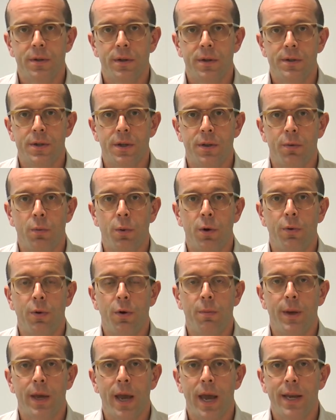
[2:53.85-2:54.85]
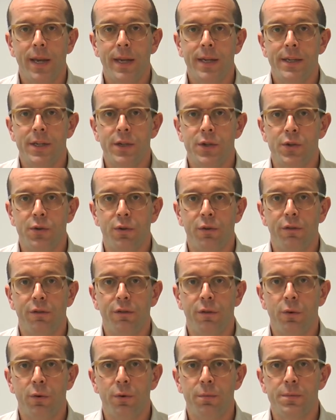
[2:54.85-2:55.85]
So there will not be any additional
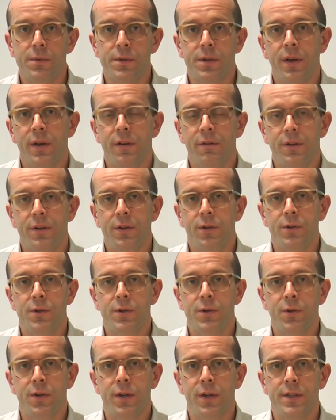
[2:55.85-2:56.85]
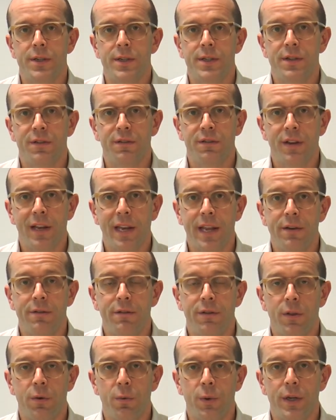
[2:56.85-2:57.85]
forms for doctors or nurses to fill in
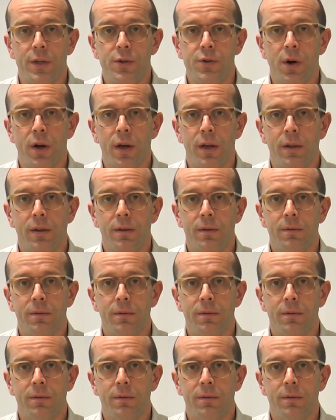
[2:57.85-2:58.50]
for the WHEAT trial.